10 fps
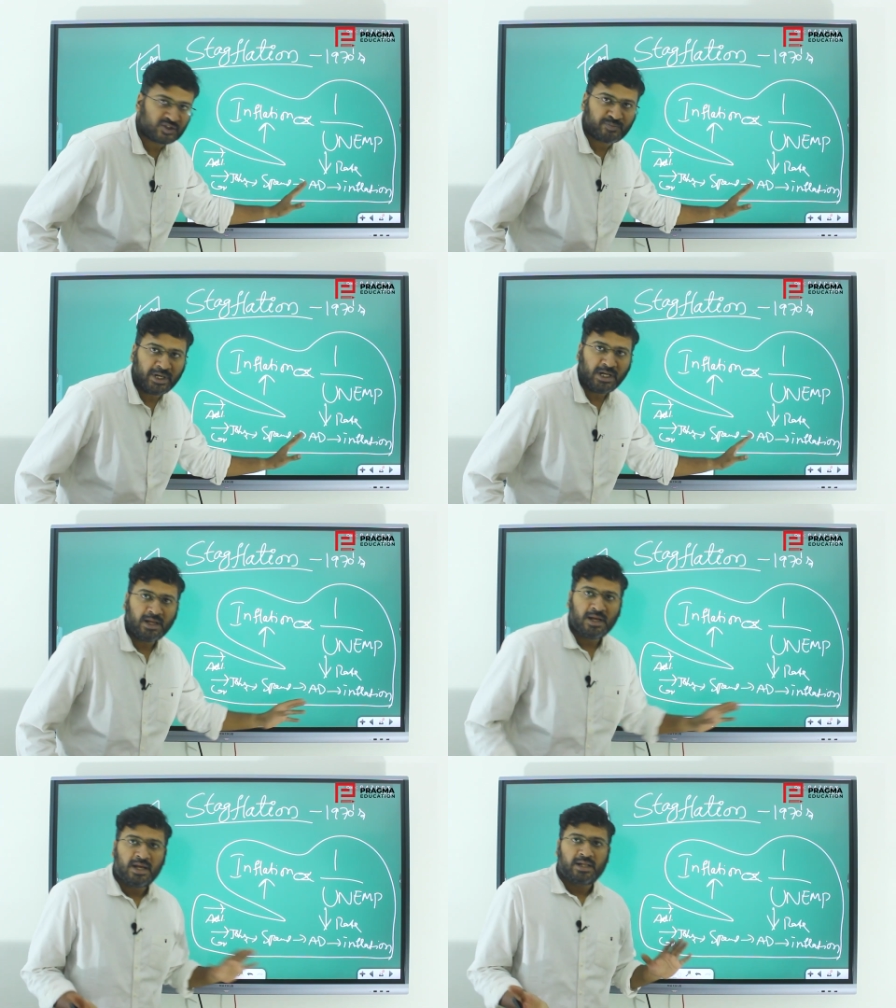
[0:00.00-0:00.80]
to spend,
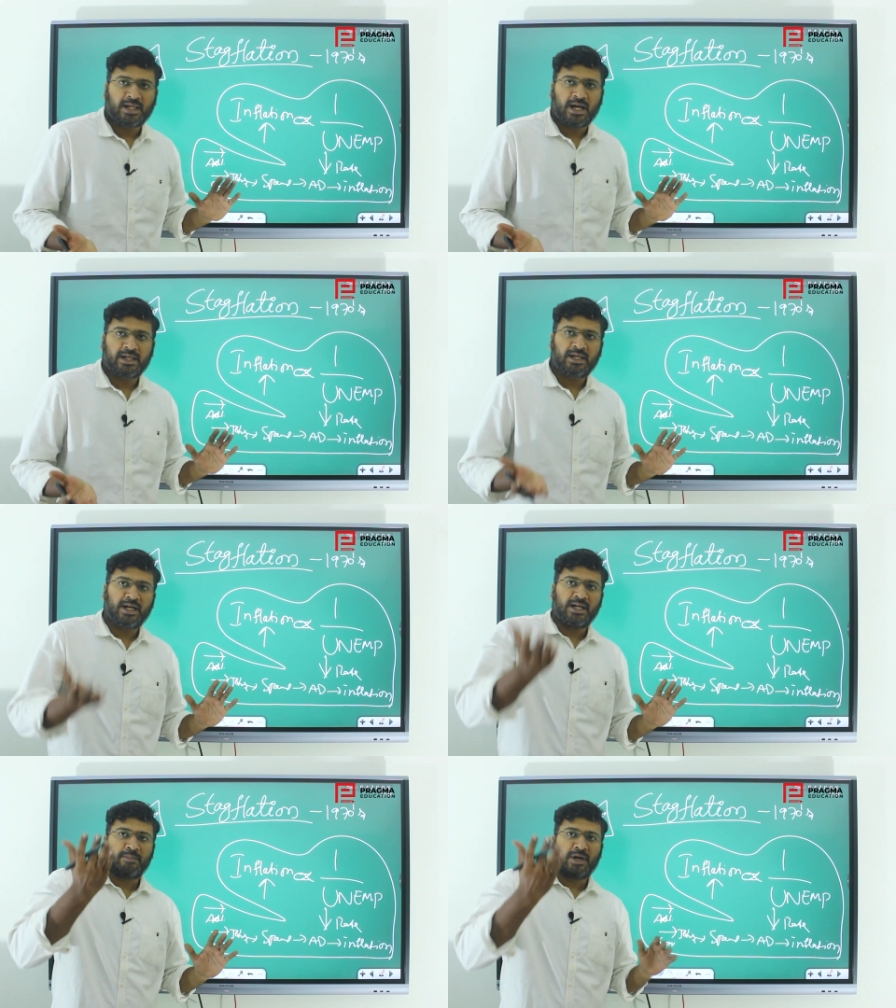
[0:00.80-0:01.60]
the
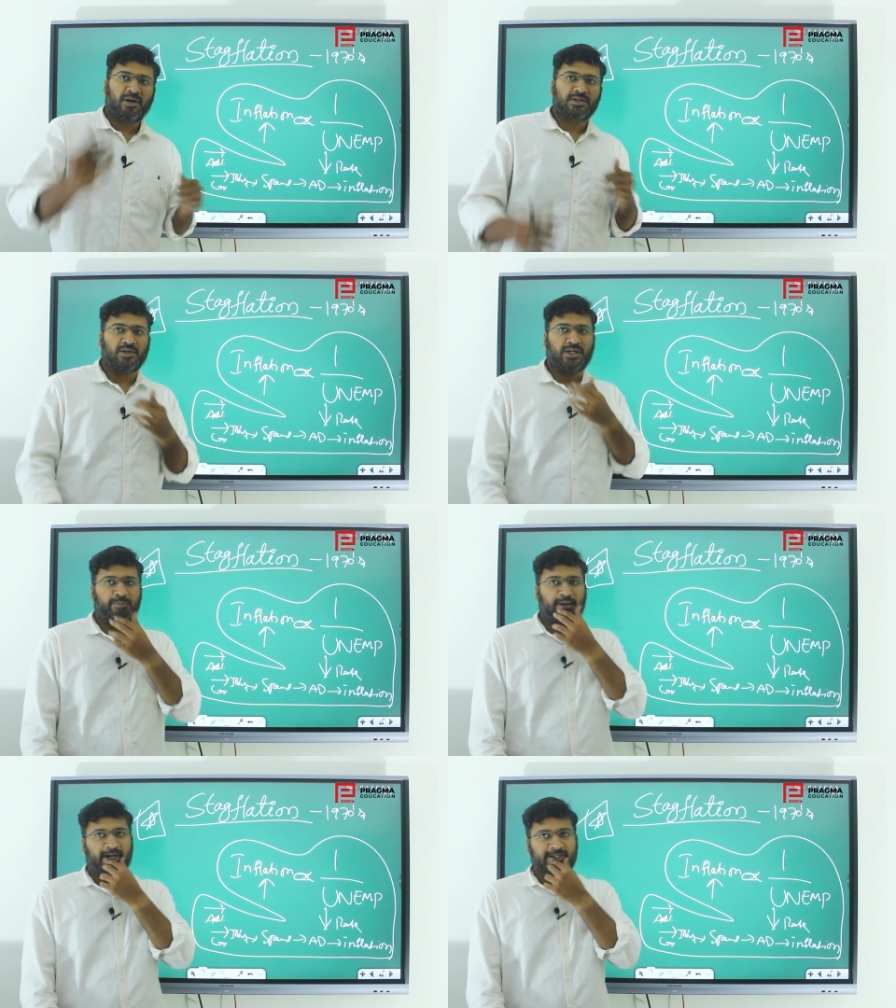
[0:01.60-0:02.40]
aggregate demand also
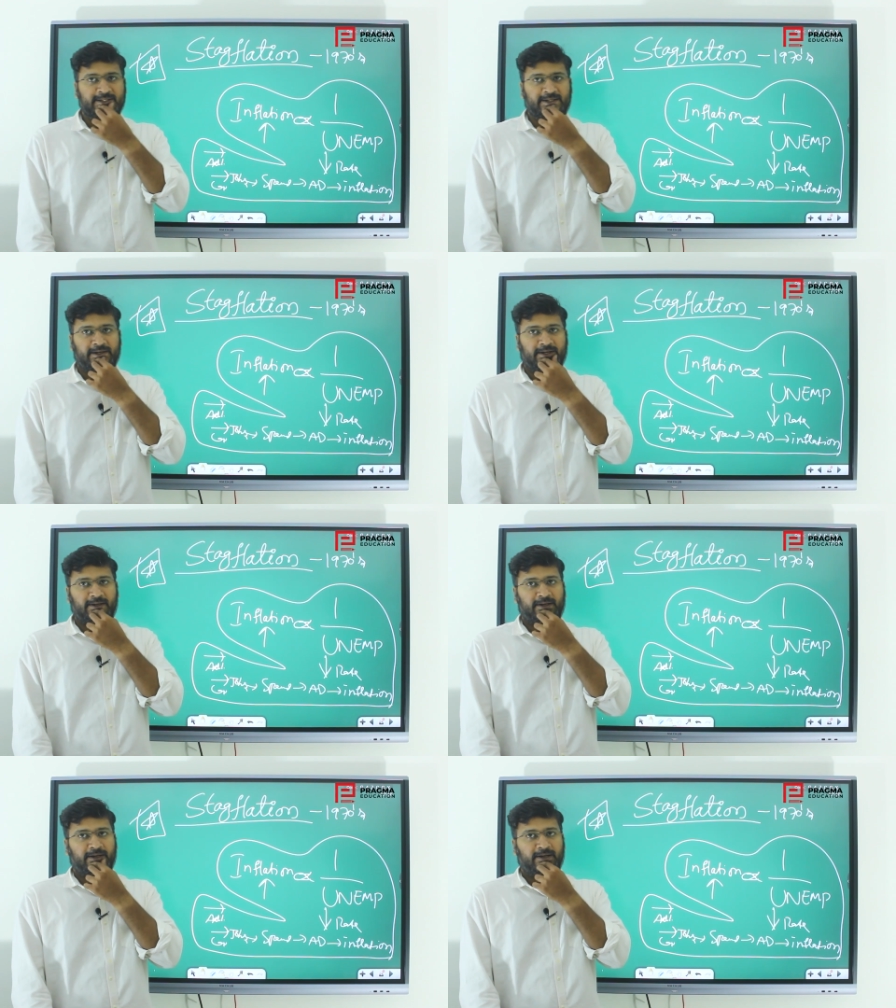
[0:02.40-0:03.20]
kept rising
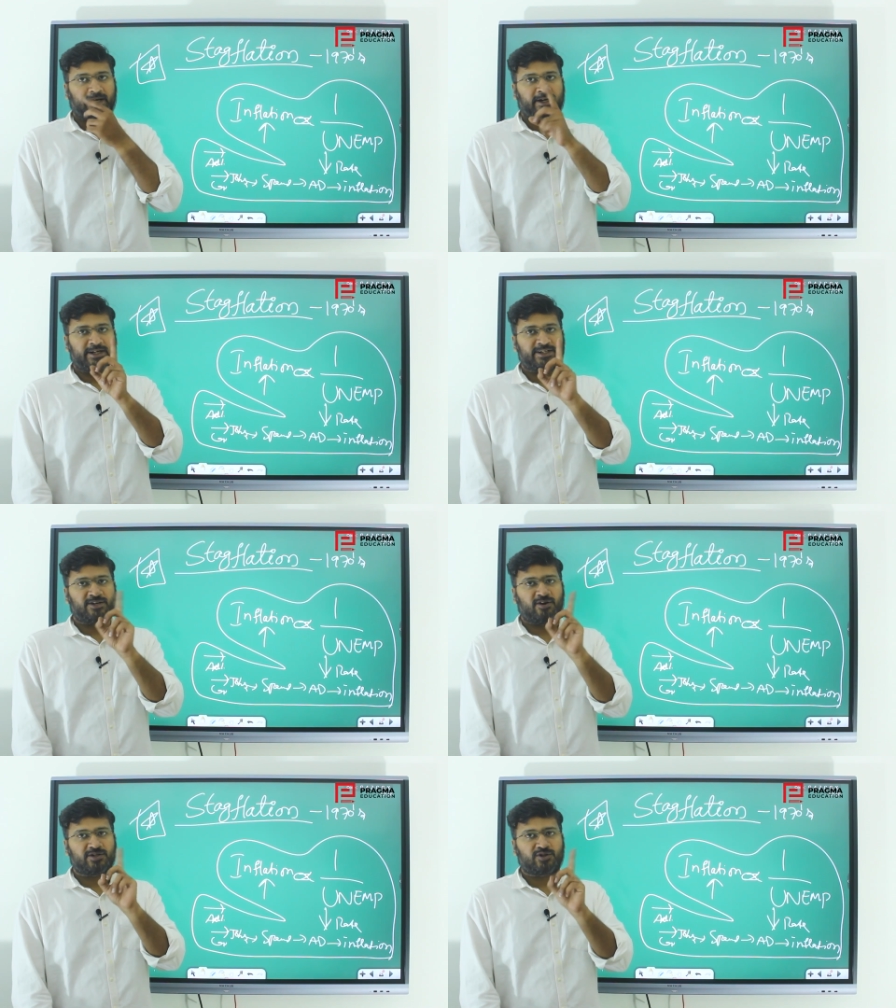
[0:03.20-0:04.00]
and it's
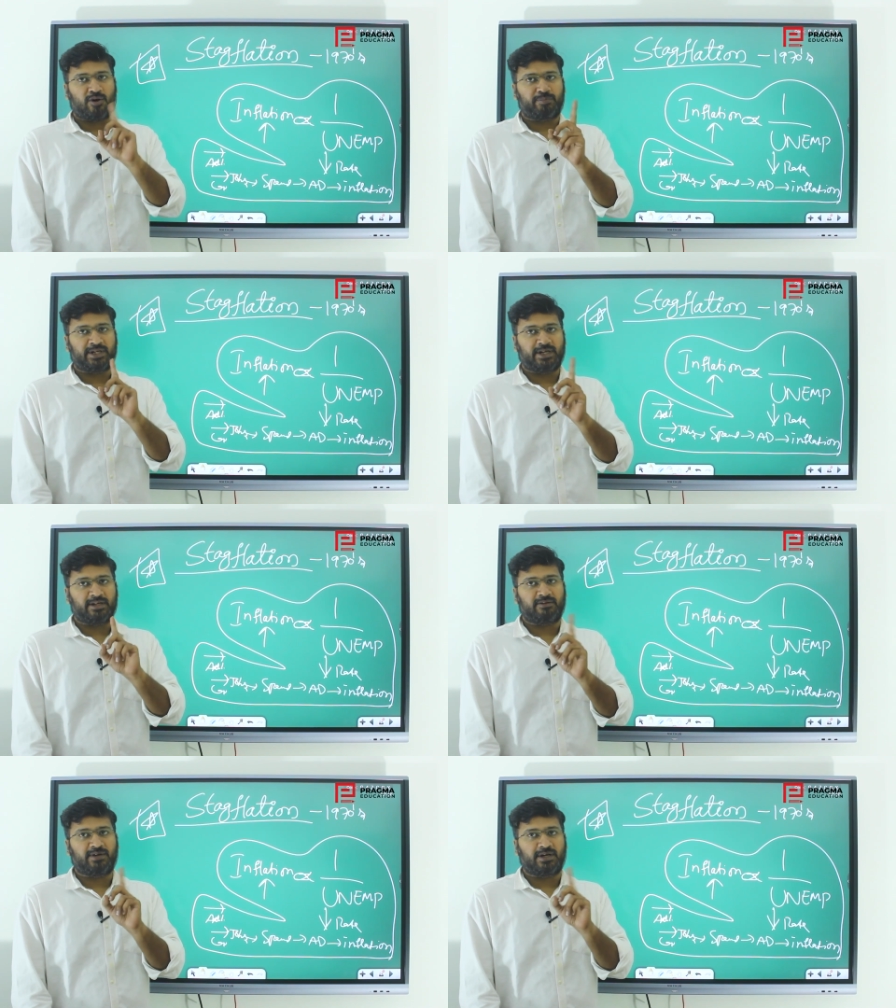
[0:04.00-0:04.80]
not stopping
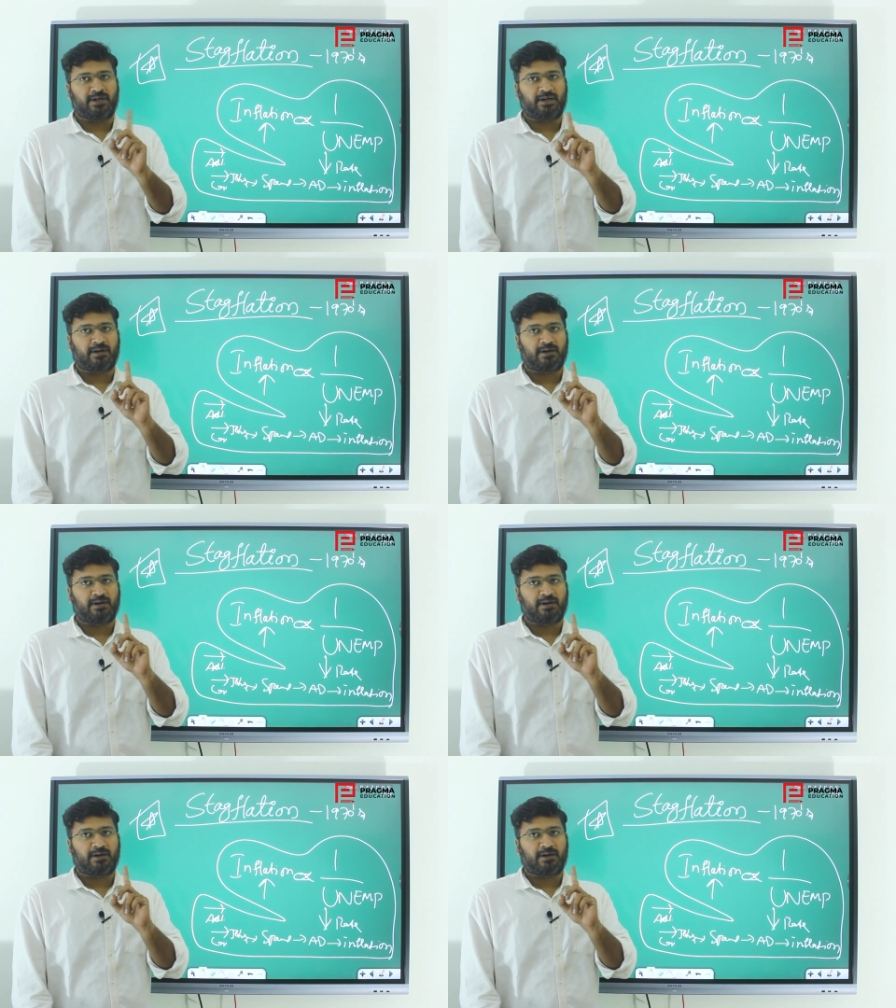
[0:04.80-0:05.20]
anywhere.